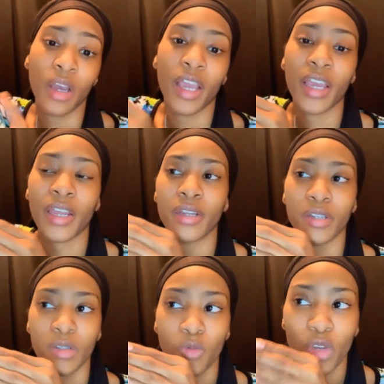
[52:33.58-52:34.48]
And
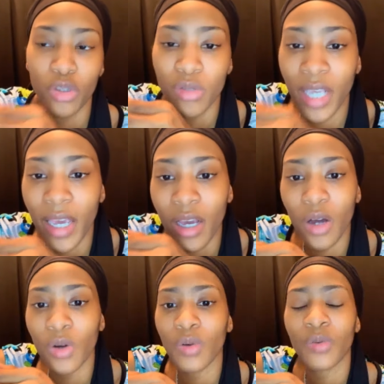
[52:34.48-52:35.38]
when you take
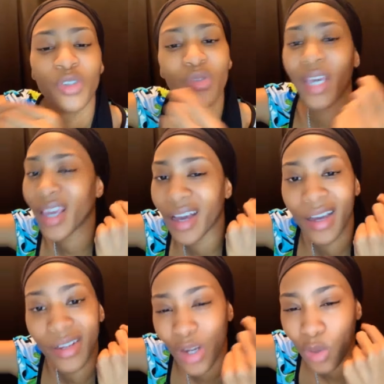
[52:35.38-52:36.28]
on, you can't
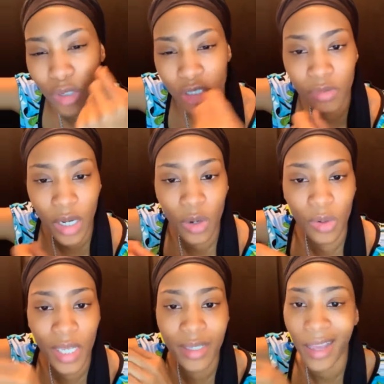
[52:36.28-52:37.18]
unknow what you know.
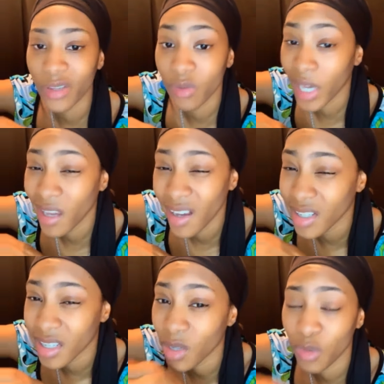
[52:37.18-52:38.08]
It's like you can't
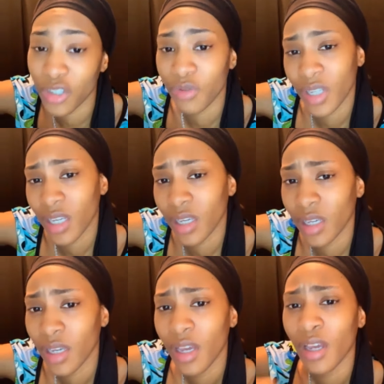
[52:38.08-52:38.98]
unsee what you are seen.
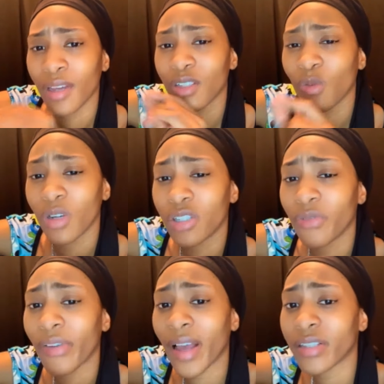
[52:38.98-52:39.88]
So once you
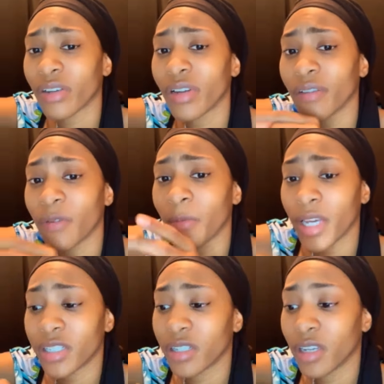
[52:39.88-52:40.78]
find certain
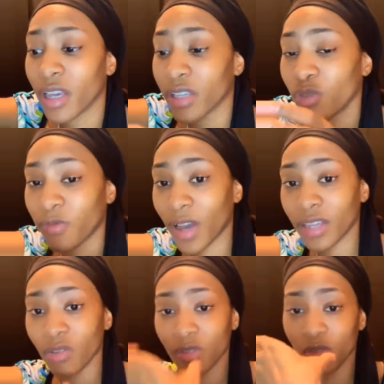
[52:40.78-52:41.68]
information and you find
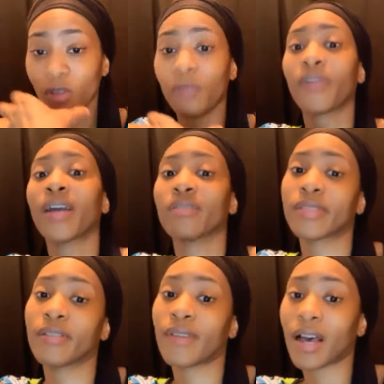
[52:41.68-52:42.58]
your, you're gonna find
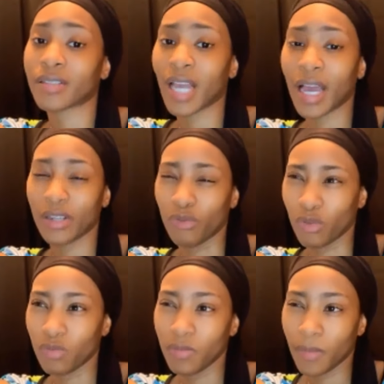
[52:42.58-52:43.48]
yourself outside the
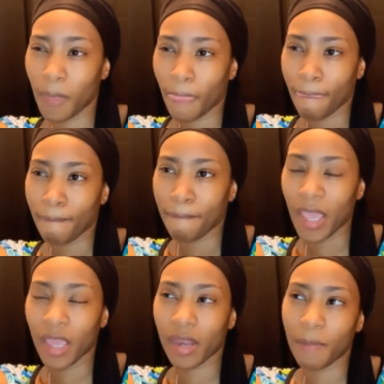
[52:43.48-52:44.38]
group
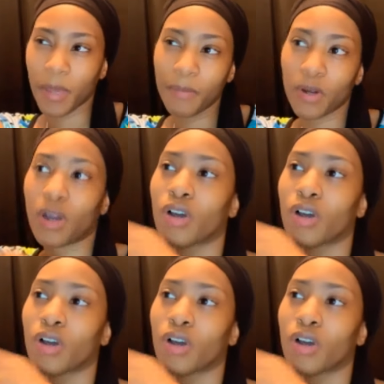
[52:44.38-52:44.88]
and the people are